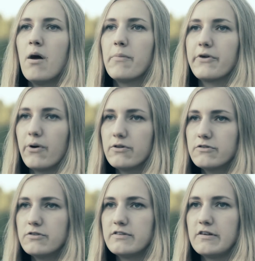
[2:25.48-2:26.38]
but also
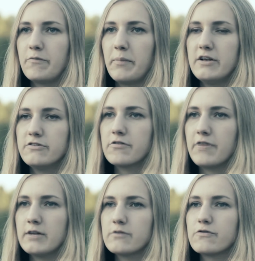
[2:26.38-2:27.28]
received major
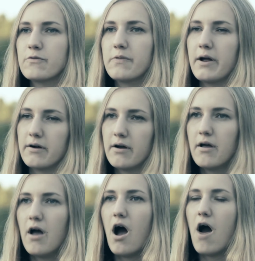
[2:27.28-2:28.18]
grants from there.
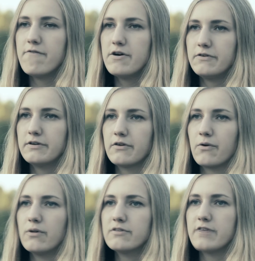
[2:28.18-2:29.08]
However, they
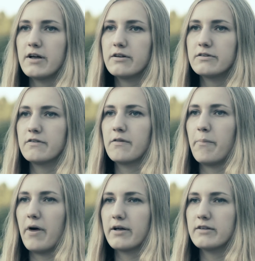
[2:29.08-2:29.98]
all settled in the
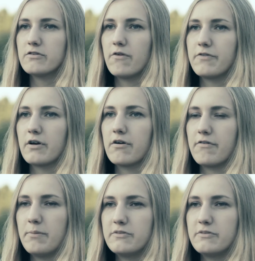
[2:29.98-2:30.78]
pockets of the corrupted